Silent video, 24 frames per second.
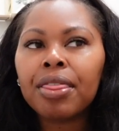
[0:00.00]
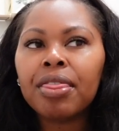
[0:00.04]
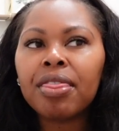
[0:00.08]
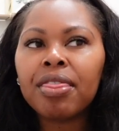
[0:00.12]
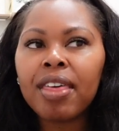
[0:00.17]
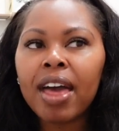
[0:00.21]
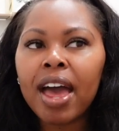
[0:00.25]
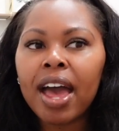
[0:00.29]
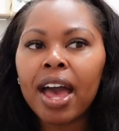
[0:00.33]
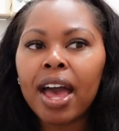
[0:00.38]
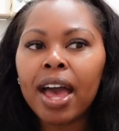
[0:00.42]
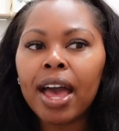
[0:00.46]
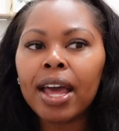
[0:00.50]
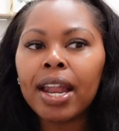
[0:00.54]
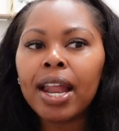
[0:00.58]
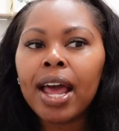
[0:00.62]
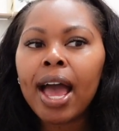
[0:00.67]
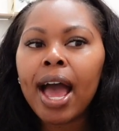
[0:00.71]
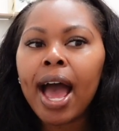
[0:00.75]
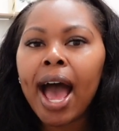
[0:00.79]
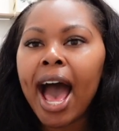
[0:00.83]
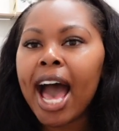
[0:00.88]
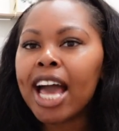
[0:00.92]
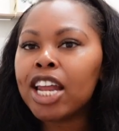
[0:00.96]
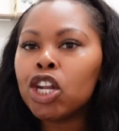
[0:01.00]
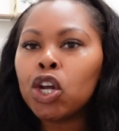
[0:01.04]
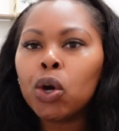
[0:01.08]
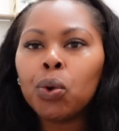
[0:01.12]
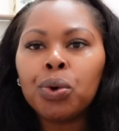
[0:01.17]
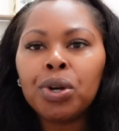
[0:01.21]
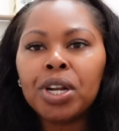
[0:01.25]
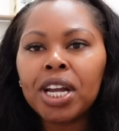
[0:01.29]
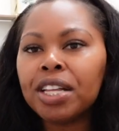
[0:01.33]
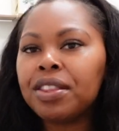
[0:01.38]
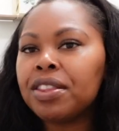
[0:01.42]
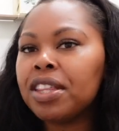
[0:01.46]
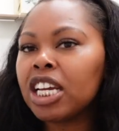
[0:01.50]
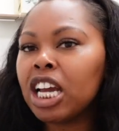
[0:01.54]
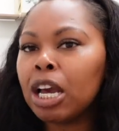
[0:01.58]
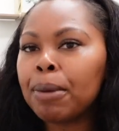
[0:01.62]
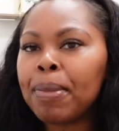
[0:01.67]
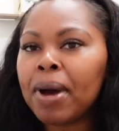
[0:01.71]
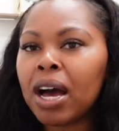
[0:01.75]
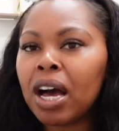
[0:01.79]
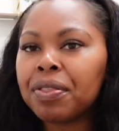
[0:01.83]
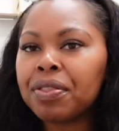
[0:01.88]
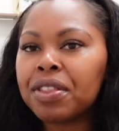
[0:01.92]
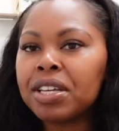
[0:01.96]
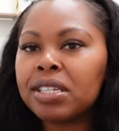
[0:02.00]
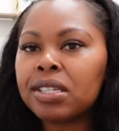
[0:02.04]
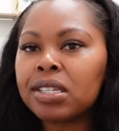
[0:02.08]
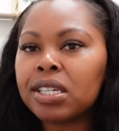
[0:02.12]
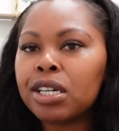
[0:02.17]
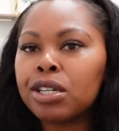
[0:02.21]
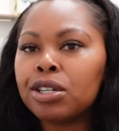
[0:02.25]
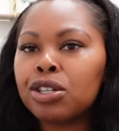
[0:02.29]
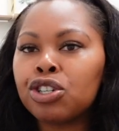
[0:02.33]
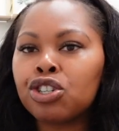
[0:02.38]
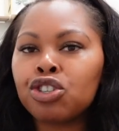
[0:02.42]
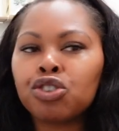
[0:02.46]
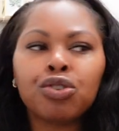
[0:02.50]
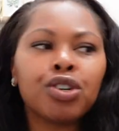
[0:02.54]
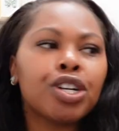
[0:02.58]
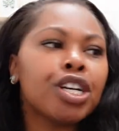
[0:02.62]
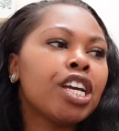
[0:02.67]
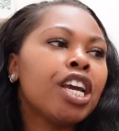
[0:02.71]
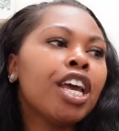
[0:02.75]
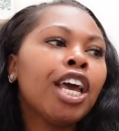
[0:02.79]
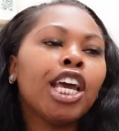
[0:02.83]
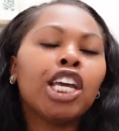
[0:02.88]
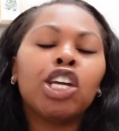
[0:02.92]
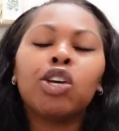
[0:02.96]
that I know nothing about this industry.